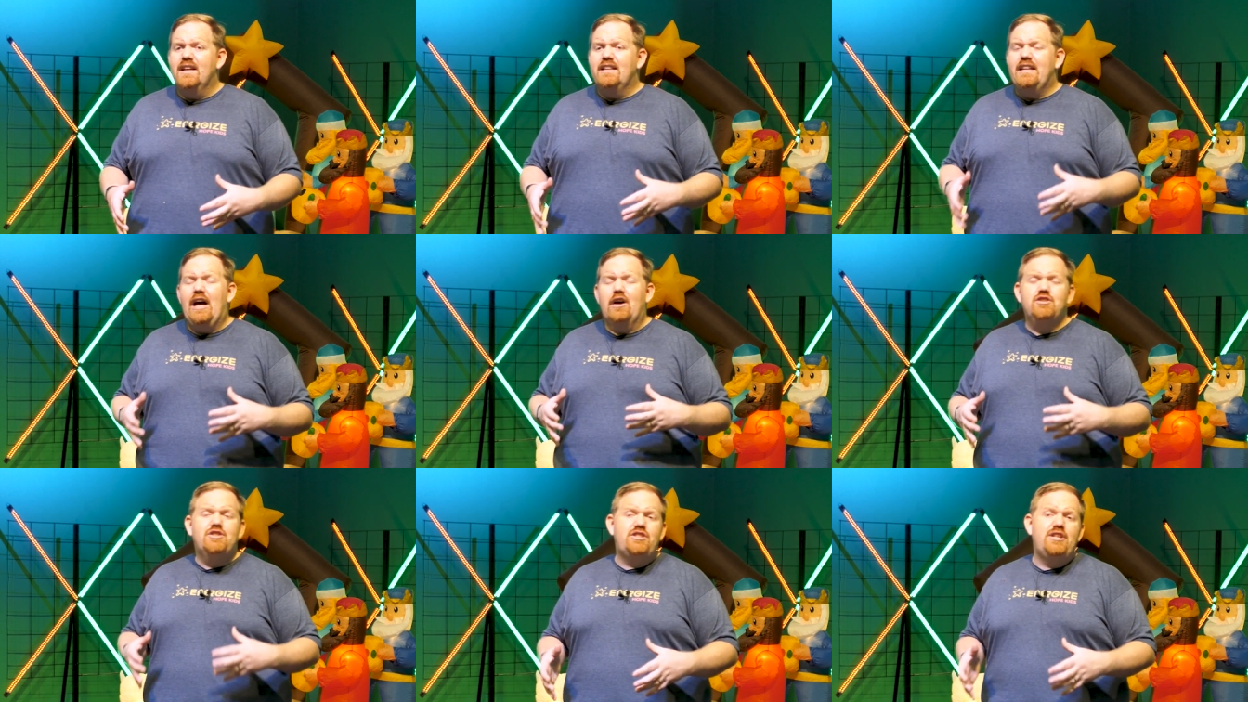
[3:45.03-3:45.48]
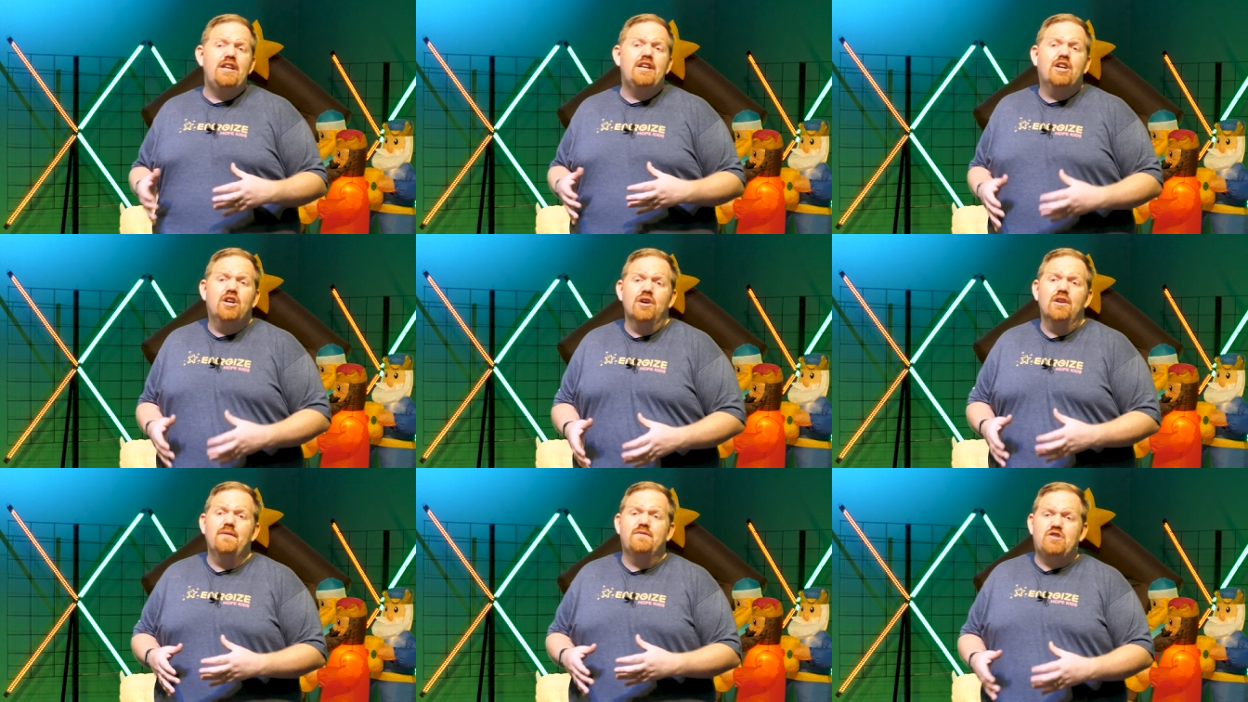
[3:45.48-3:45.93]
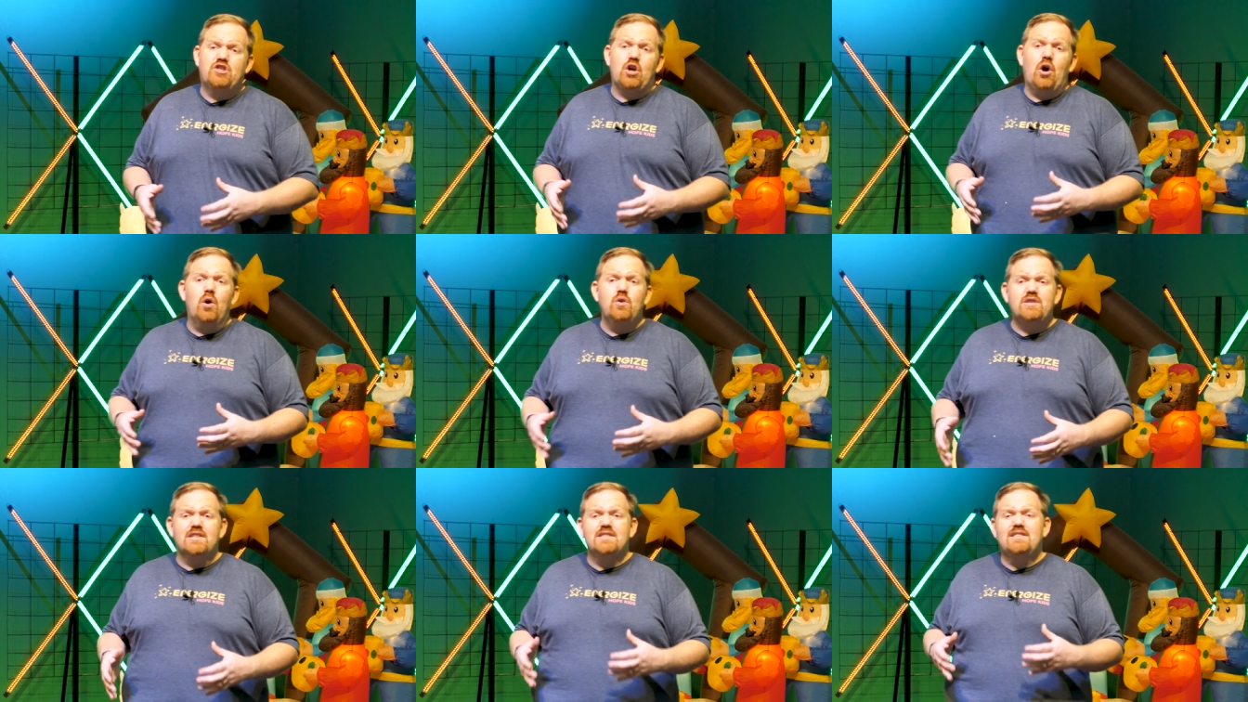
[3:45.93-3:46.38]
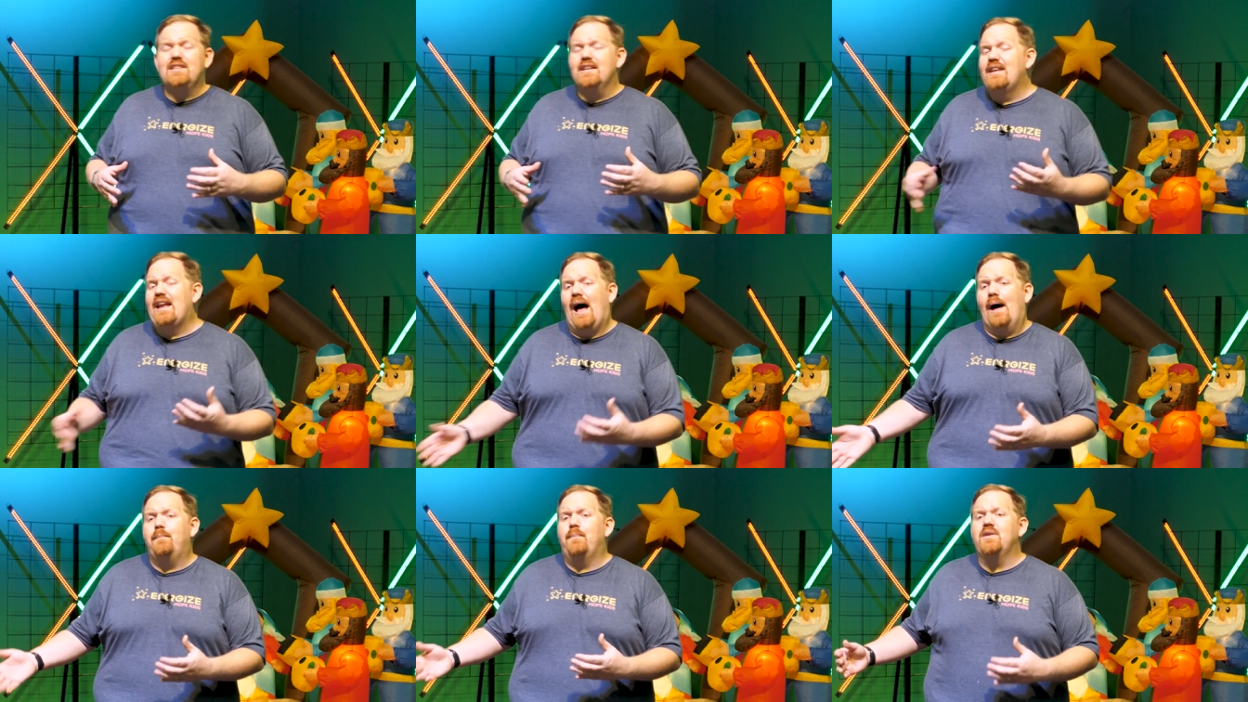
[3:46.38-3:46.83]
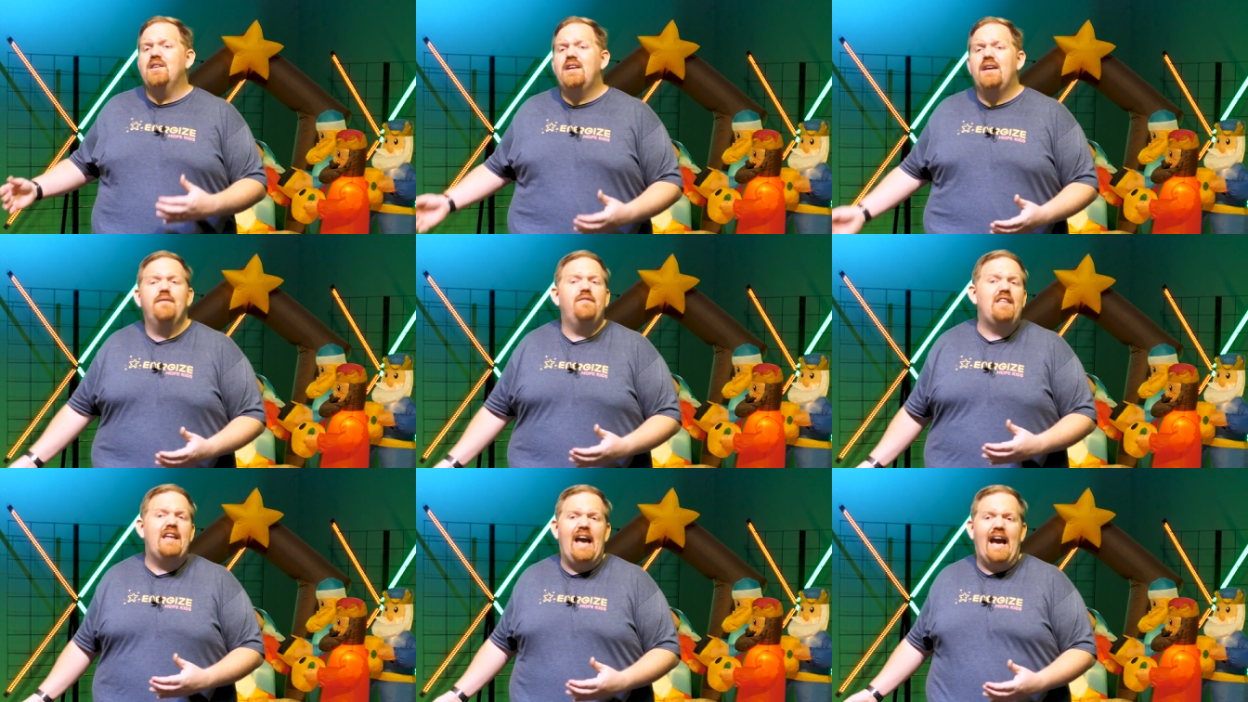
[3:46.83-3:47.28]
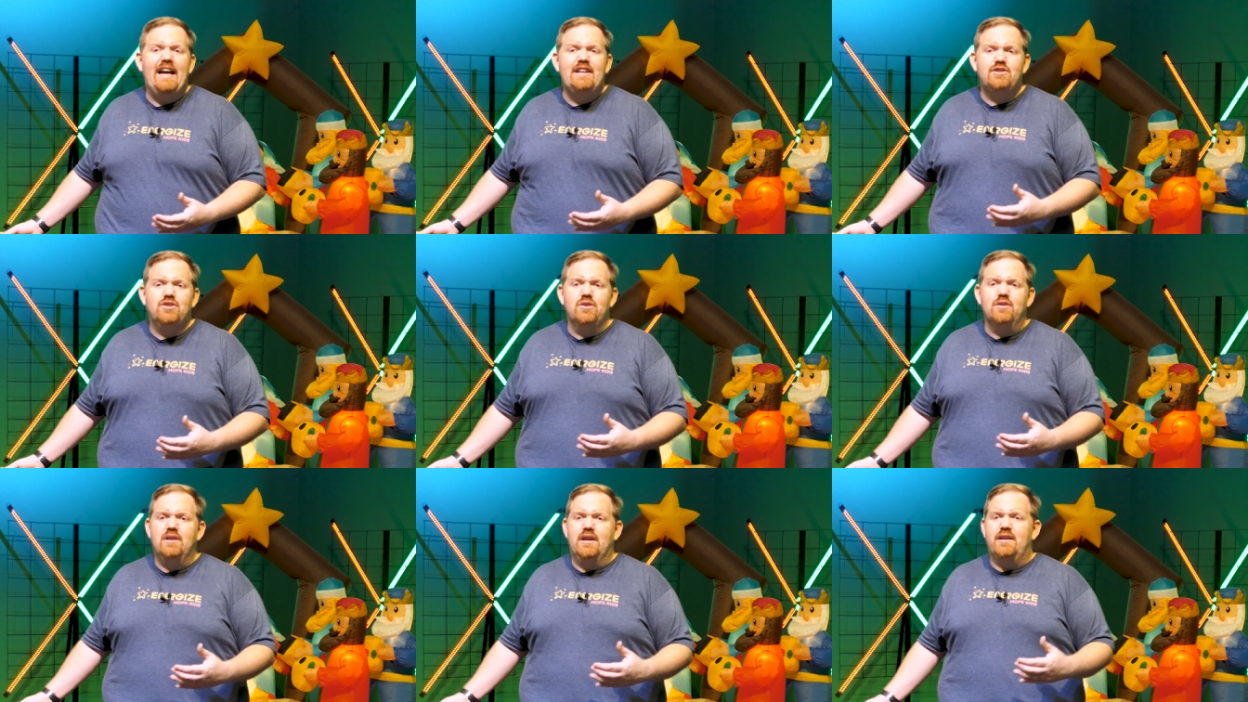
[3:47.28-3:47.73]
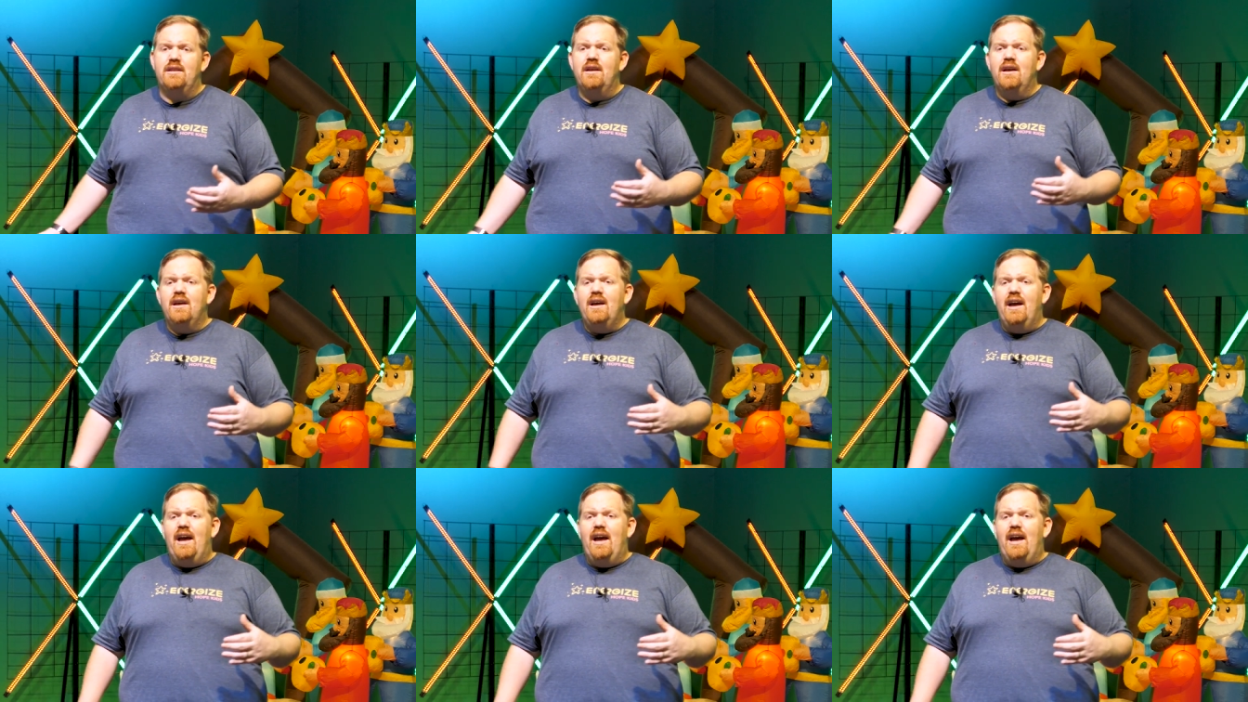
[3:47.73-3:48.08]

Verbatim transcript: Now, she could have chosen to not believe the angel, and,